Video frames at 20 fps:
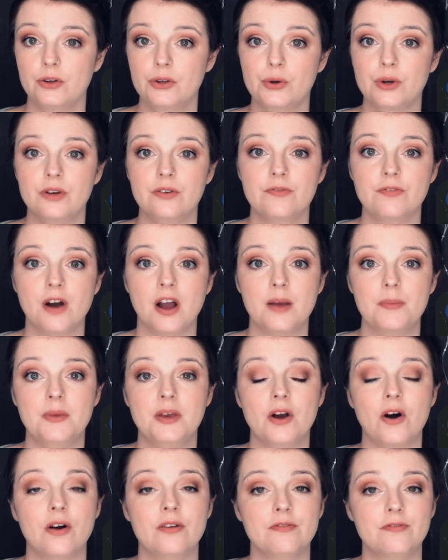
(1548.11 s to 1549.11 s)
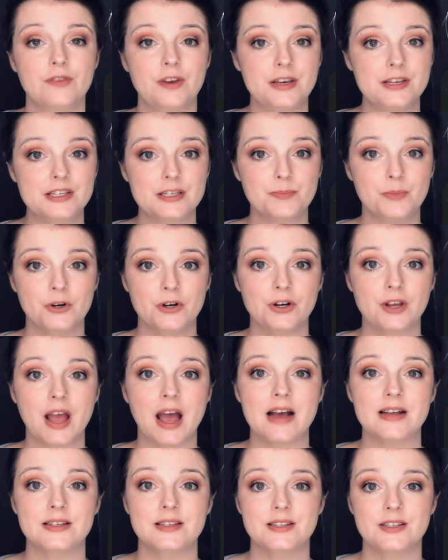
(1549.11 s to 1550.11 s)
you can find me on Facebook
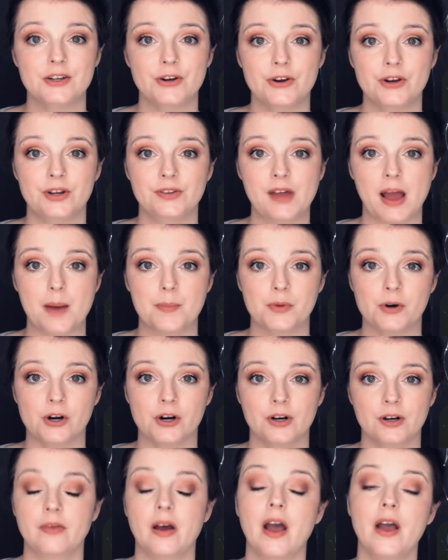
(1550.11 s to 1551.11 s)
at Serial Napper.